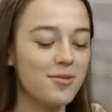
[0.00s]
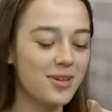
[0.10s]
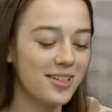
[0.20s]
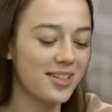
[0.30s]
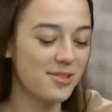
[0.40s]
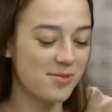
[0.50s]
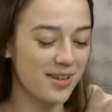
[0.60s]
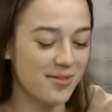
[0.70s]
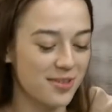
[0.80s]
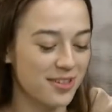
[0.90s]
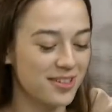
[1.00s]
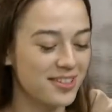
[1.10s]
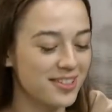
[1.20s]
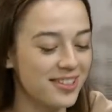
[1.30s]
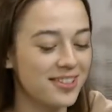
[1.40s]
I guess we'll have to
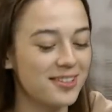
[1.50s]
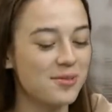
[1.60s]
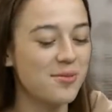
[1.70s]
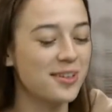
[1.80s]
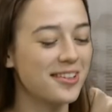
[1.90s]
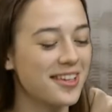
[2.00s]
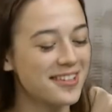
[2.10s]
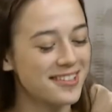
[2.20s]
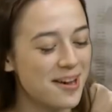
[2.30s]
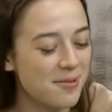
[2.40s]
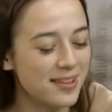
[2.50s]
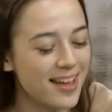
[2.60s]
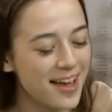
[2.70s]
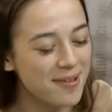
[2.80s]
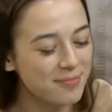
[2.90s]
work things out with
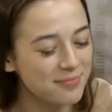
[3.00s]
that.